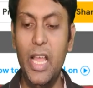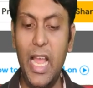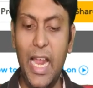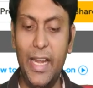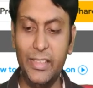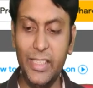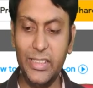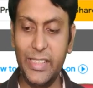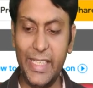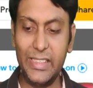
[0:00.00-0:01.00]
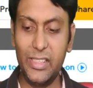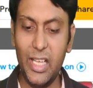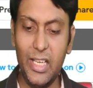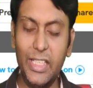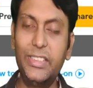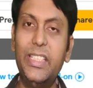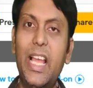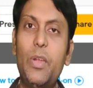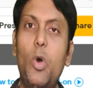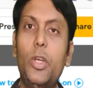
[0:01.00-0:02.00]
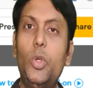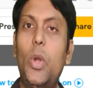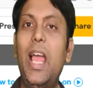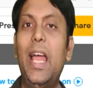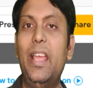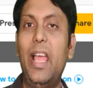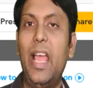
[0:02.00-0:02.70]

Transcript: And in this case, let's say I want to add